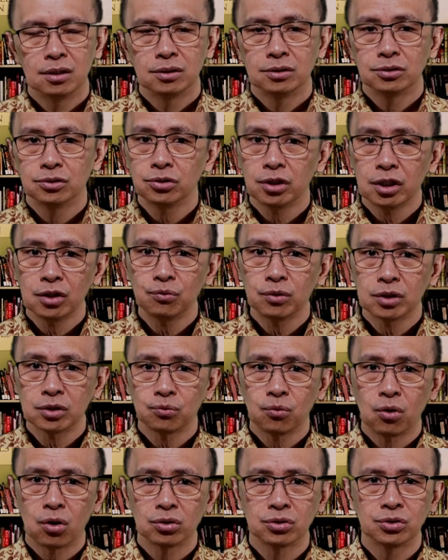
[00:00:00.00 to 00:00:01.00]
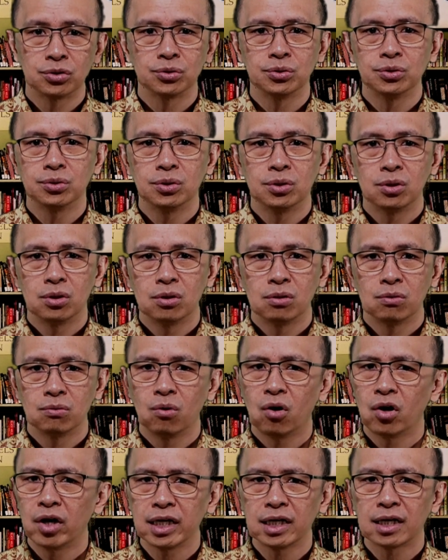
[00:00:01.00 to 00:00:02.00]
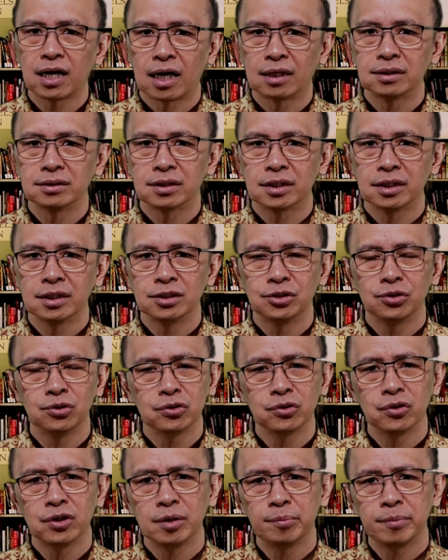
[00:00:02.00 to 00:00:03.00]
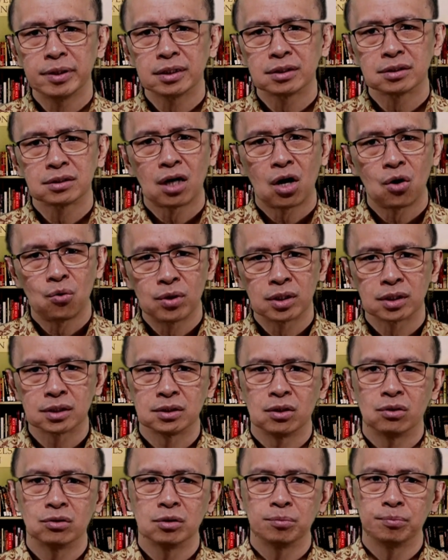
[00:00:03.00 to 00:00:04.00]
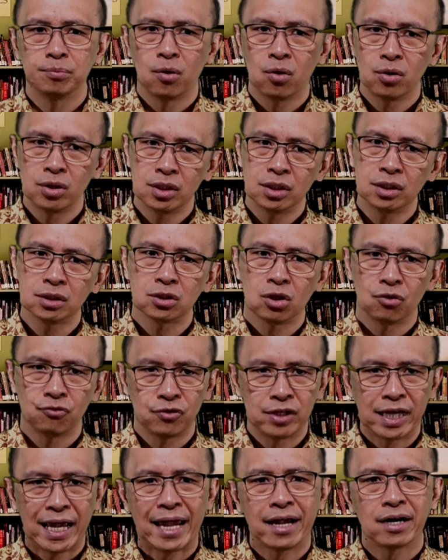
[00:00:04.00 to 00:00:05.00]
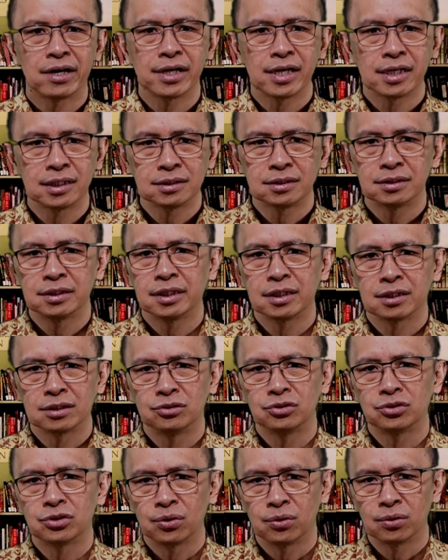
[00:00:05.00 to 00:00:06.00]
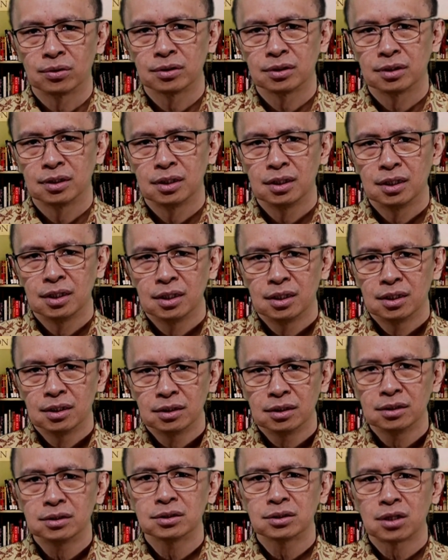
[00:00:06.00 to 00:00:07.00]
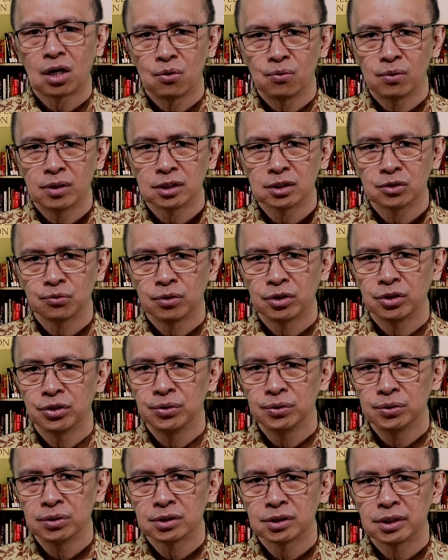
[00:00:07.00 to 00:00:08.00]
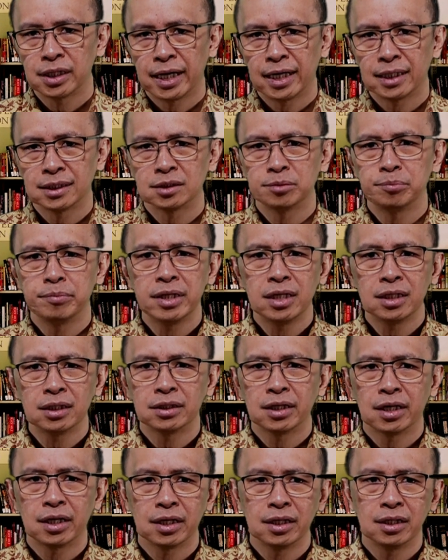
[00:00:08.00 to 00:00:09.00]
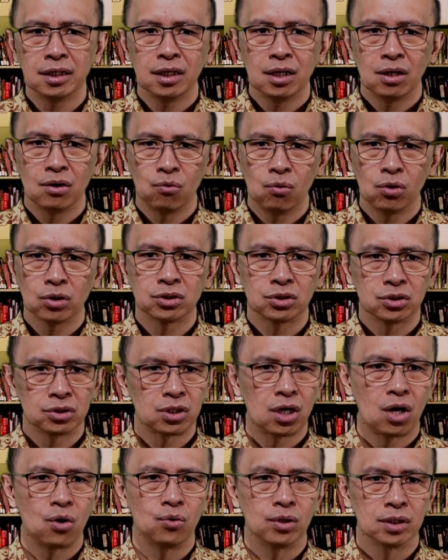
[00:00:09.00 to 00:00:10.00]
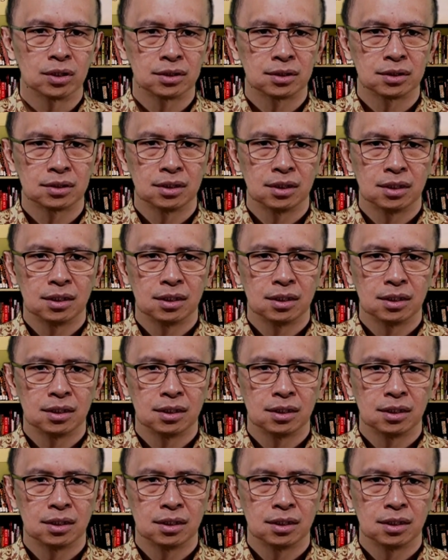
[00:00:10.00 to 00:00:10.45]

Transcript: During World War II, warring countries usually built towers on the borders of the areas they controlled. These towers were used as military watchtowers.